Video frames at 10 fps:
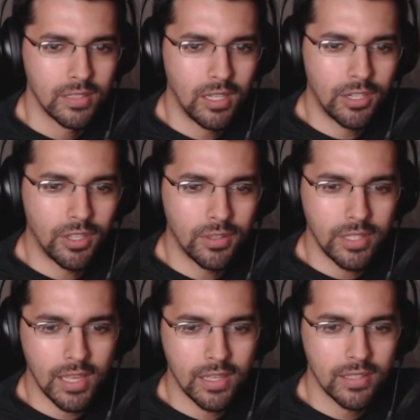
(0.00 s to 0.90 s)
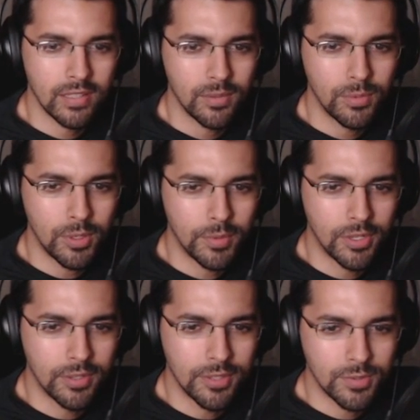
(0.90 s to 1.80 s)
Oh no, yeah. We
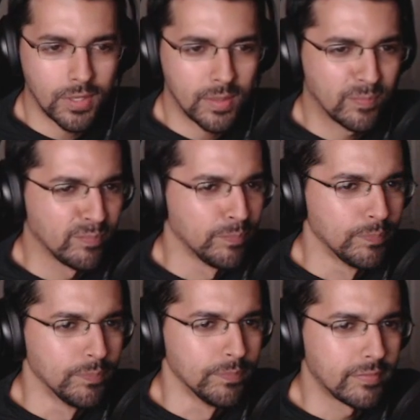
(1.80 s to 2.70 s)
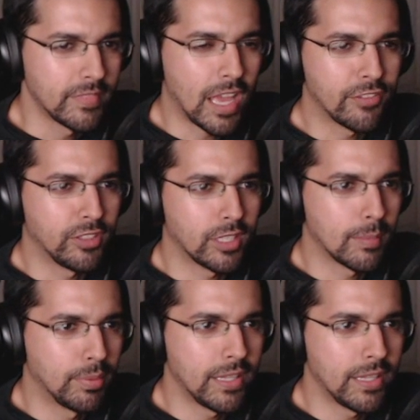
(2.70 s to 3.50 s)
heard this one. Yeah, I feel like I'm